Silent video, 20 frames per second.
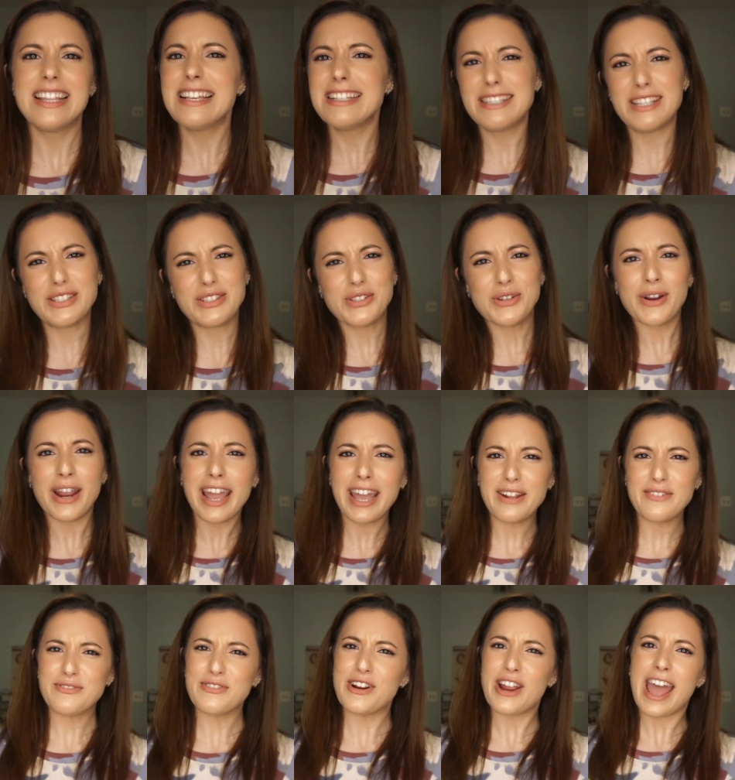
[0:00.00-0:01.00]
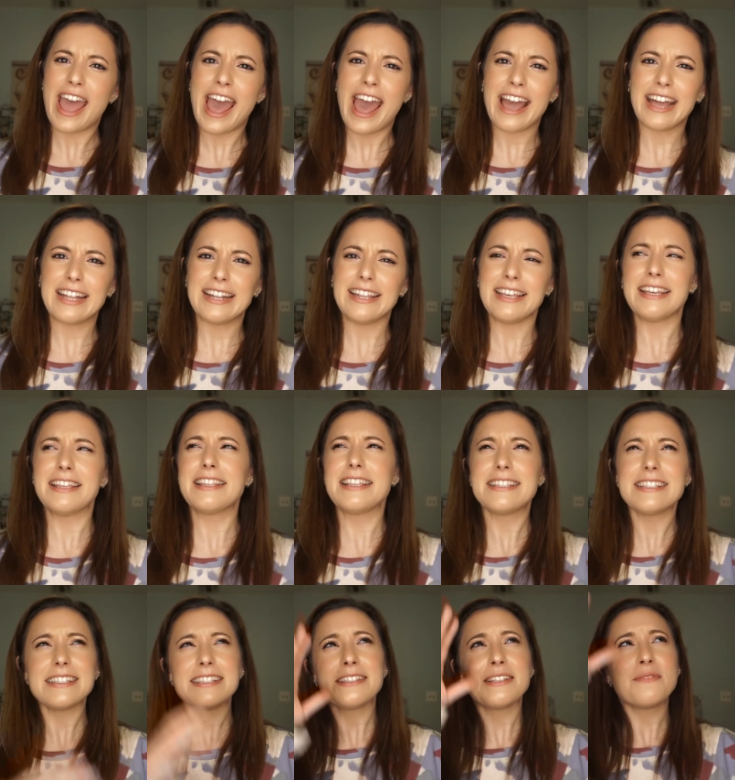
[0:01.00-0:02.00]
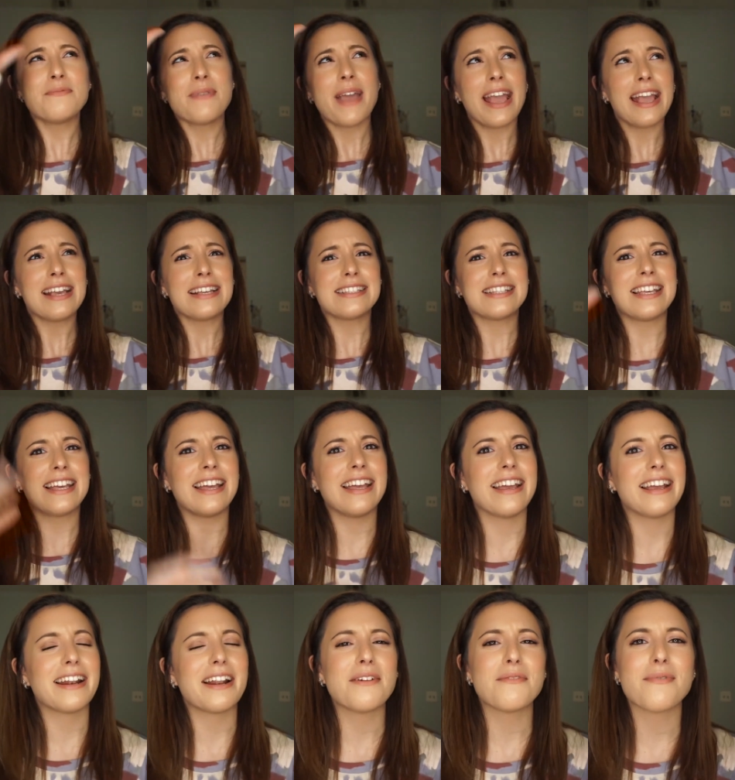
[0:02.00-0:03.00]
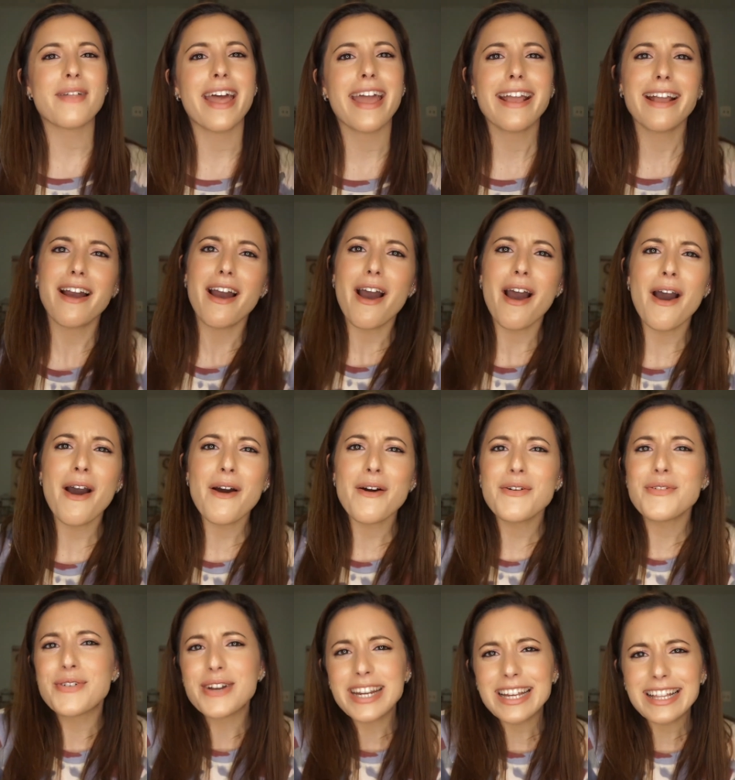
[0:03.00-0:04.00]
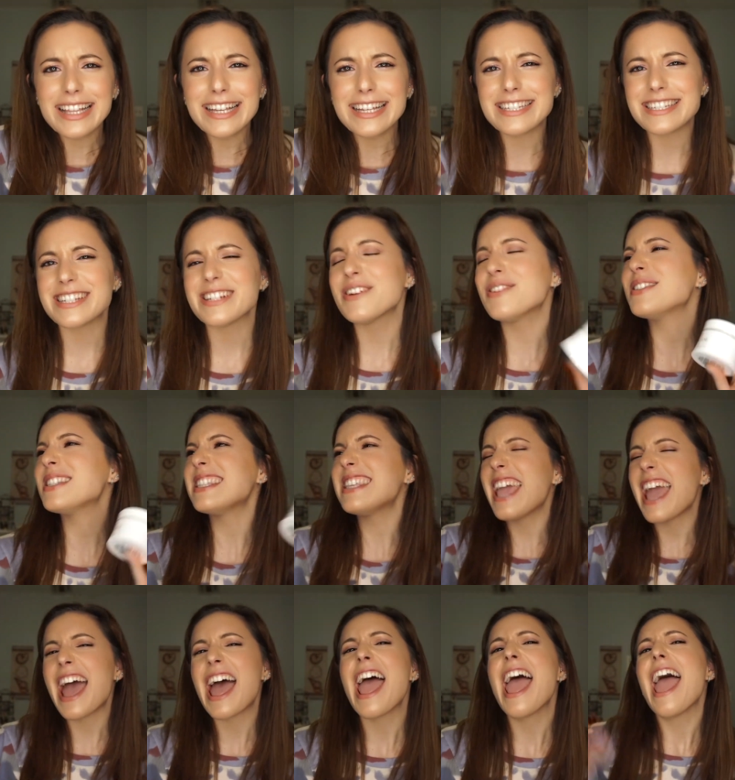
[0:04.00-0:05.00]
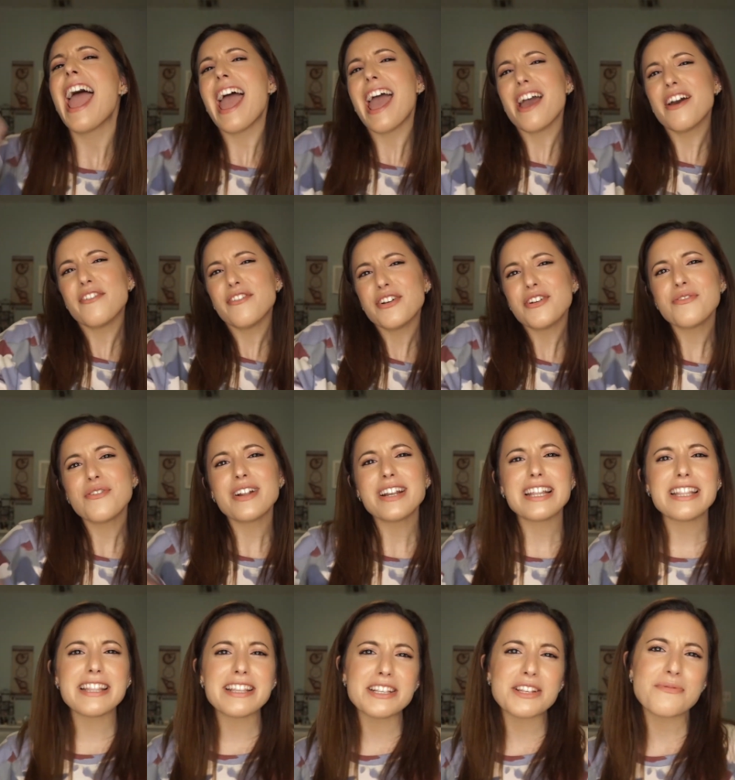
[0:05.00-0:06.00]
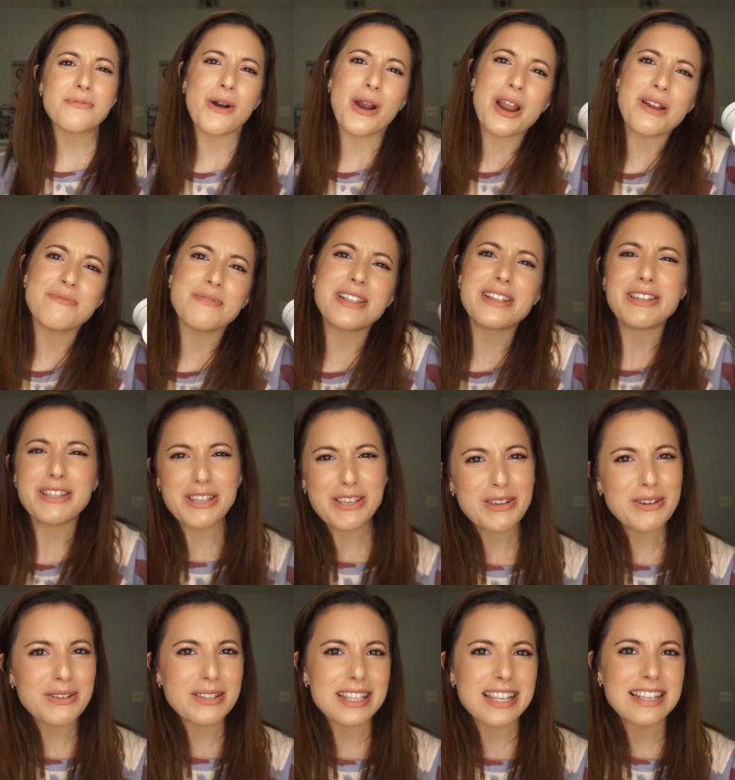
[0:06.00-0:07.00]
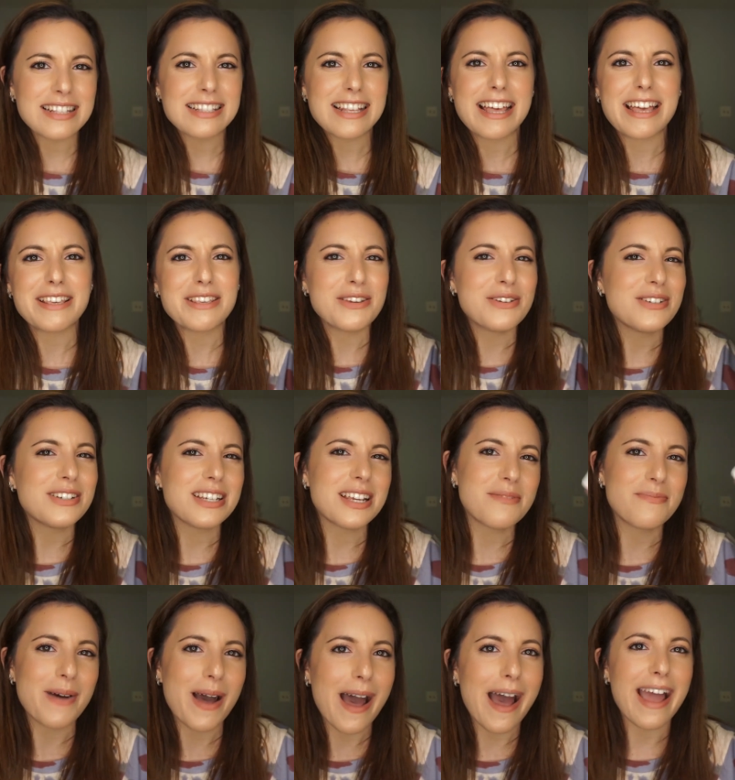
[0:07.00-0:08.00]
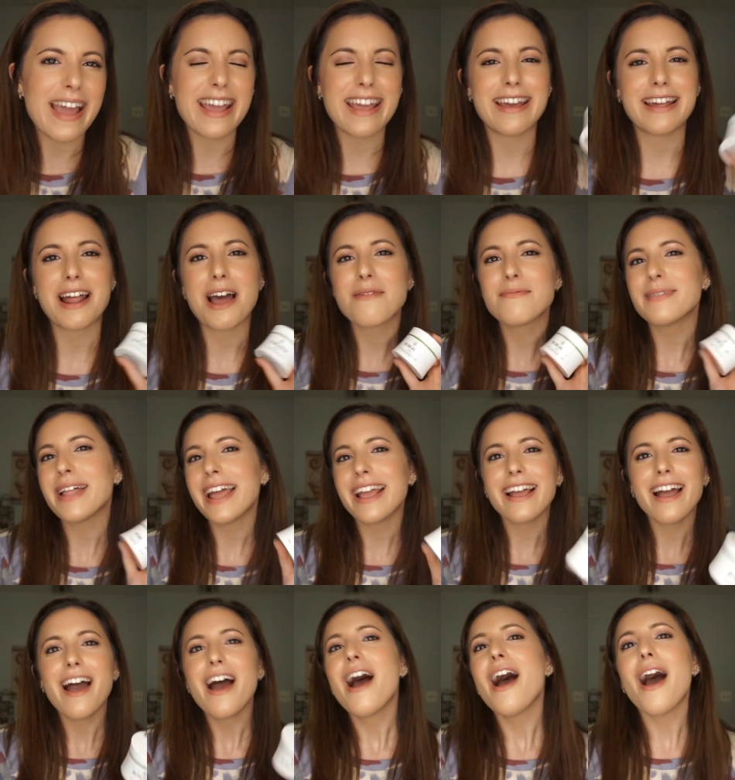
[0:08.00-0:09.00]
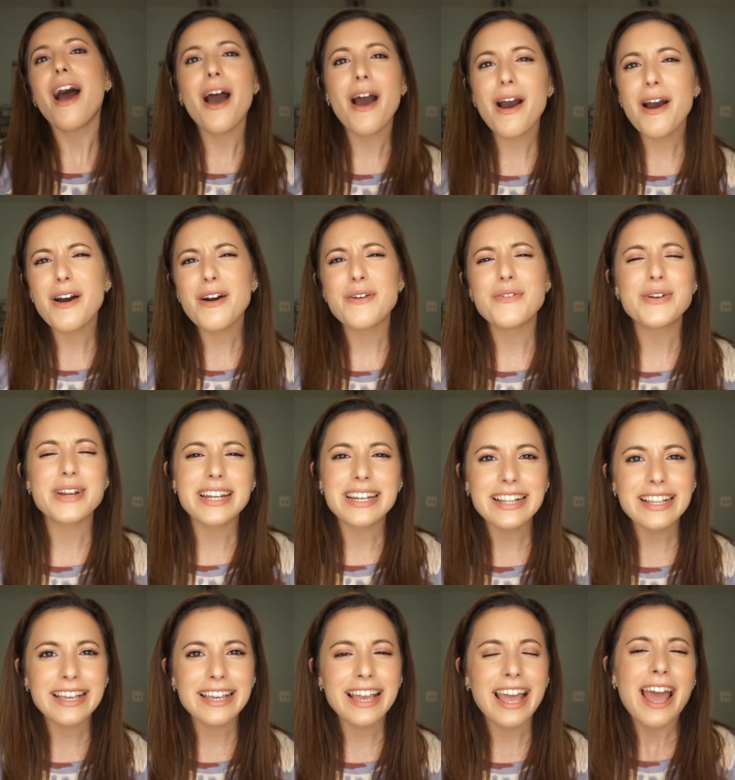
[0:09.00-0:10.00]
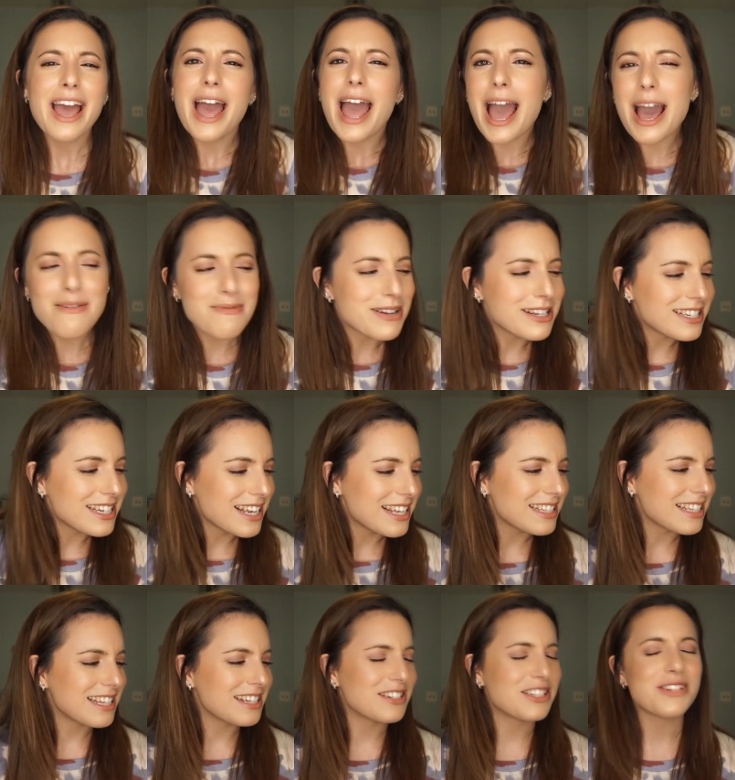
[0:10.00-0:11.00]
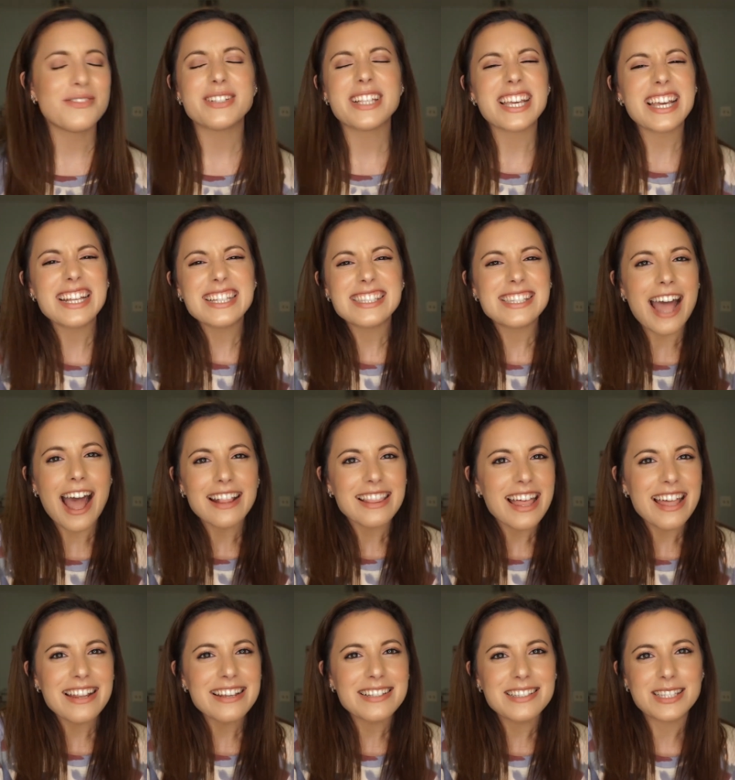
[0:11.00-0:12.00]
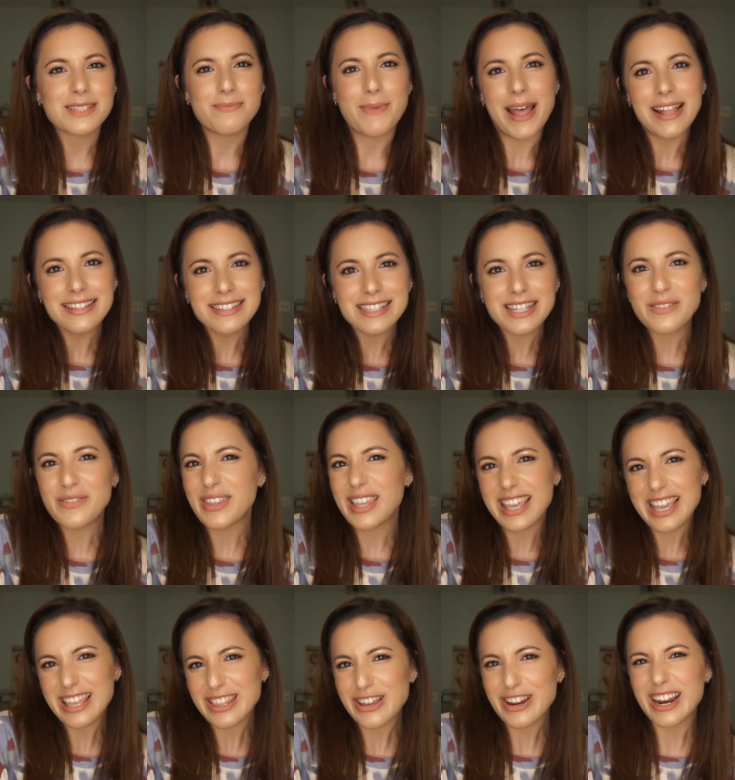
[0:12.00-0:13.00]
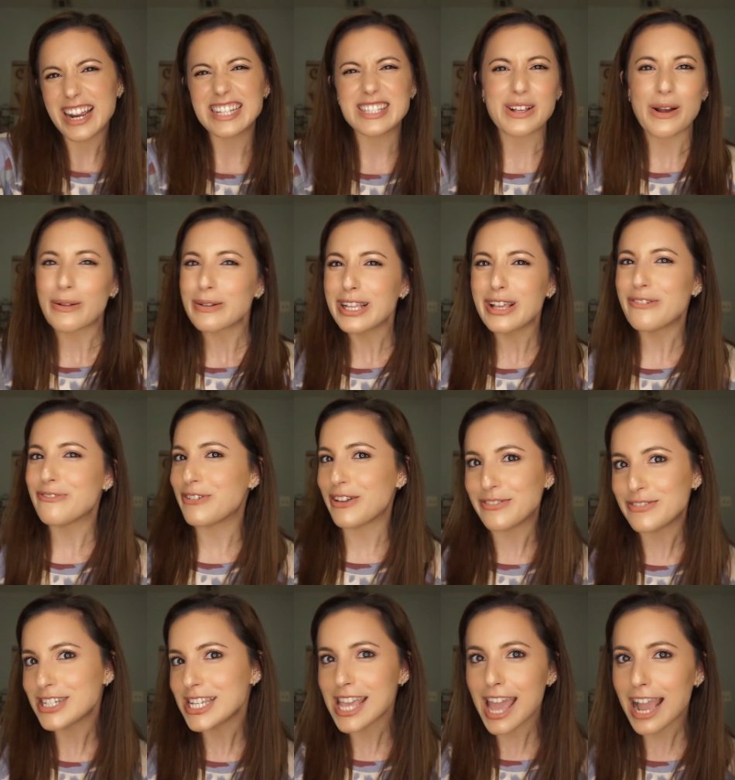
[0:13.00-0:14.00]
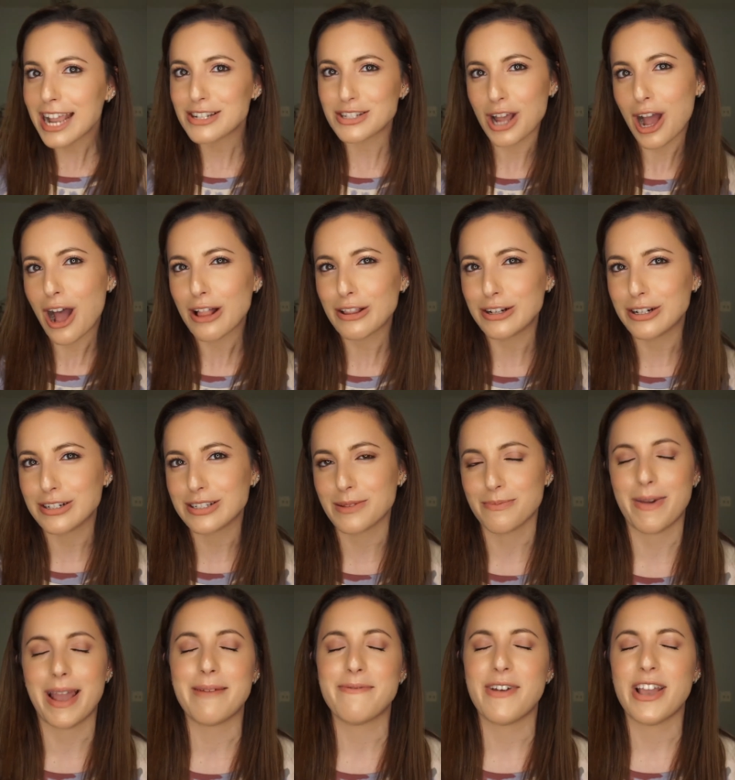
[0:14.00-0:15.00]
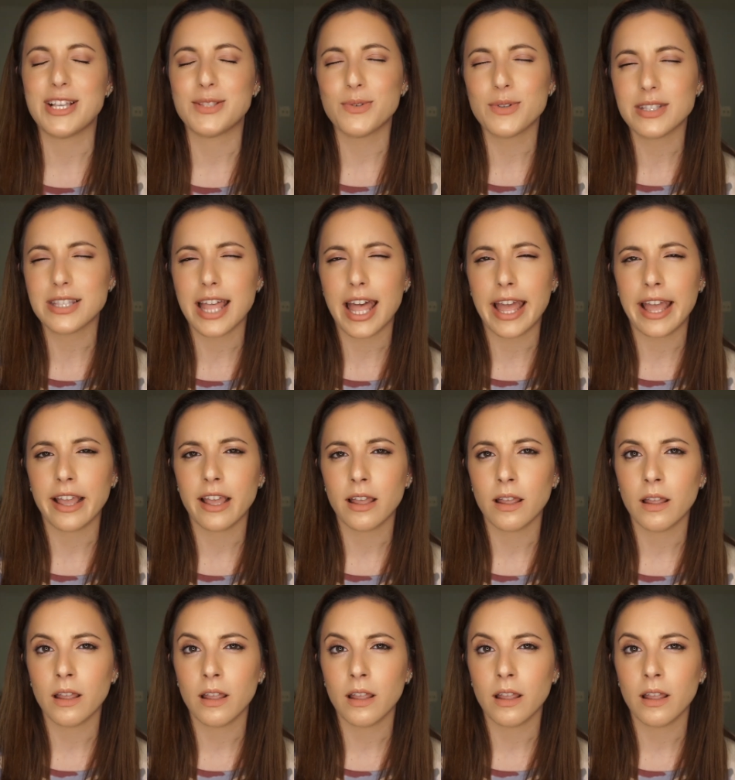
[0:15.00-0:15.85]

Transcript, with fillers: this is great for acne, this is amazing. And I'm like, oh, really? She goes, yeah, everyone in the department uses it. You should buy it. I'm like, oh, really? How much is it? She was like, it's not that expensive either. It's only $58. And my face was like,